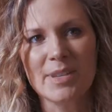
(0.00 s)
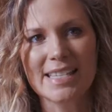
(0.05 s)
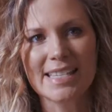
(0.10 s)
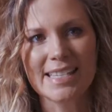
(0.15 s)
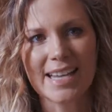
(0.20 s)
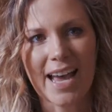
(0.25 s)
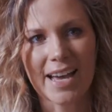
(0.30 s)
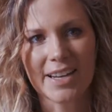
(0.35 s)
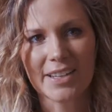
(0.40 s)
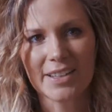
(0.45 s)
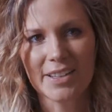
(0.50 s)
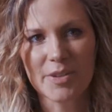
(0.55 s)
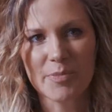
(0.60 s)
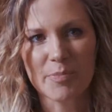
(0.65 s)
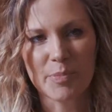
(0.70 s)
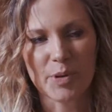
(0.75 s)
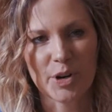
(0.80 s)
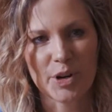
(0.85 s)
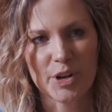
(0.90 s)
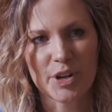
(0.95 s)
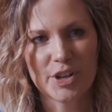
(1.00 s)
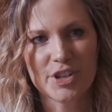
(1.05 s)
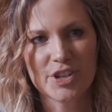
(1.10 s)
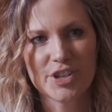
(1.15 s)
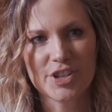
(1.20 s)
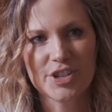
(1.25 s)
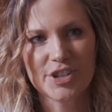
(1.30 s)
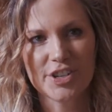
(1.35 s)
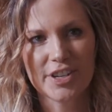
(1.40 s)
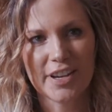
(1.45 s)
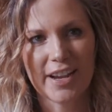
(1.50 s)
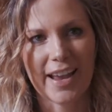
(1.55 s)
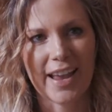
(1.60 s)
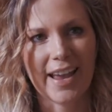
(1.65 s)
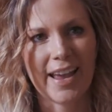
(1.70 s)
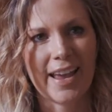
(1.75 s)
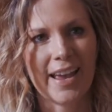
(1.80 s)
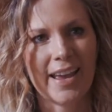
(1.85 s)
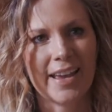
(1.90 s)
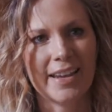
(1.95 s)
is Natalie Burge,
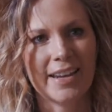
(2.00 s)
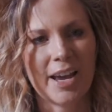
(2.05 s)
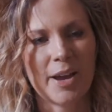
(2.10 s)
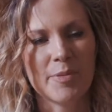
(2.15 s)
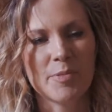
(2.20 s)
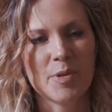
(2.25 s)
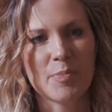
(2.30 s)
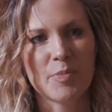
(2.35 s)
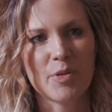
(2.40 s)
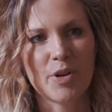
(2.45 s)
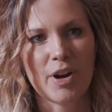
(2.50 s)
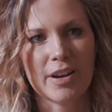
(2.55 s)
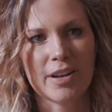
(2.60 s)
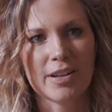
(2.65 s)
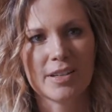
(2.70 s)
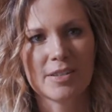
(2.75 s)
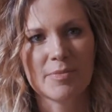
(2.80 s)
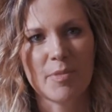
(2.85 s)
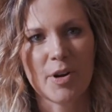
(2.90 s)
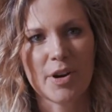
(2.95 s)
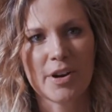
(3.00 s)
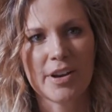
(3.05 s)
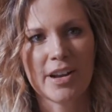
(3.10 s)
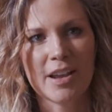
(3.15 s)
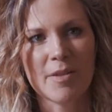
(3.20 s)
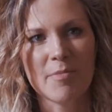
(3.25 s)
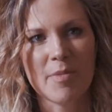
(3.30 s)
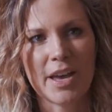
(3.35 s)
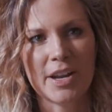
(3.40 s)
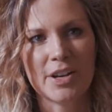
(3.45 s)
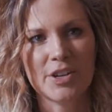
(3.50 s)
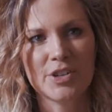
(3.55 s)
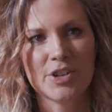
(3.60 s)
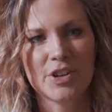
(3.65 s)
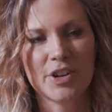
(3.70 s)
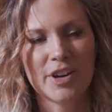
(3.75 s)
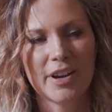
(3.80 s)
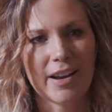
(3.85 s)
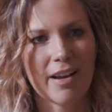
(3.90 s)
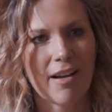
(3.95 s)
and I'm the Product Marketing
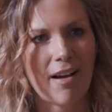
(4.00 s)
Manager at